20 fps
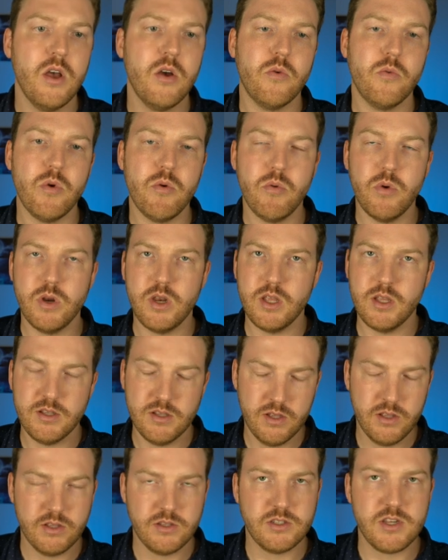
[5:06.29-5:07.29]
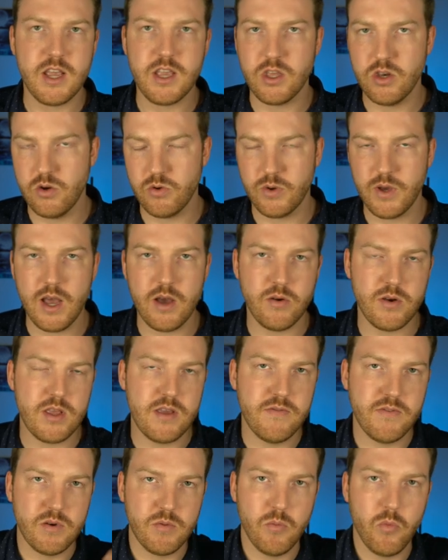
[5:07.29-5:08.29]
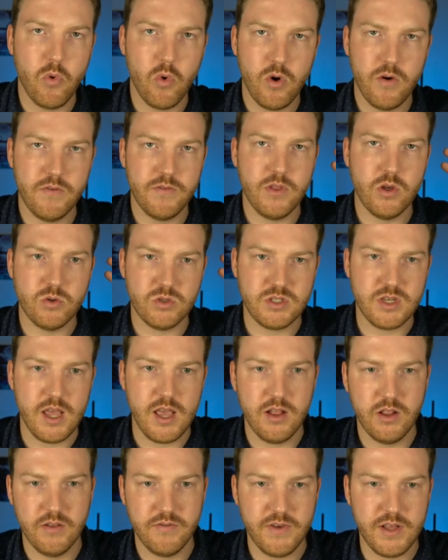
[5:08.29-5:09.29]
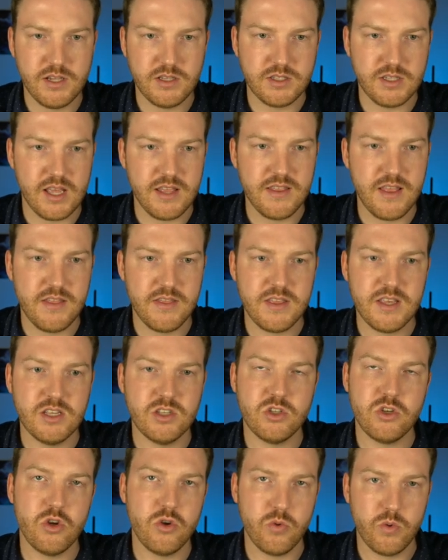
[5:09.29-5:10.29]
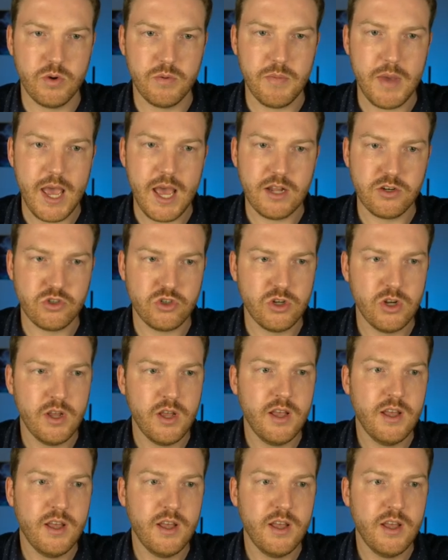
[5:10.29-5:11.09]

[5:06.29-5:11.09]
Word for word: we would take into account even more of those tail events, and then these two would match.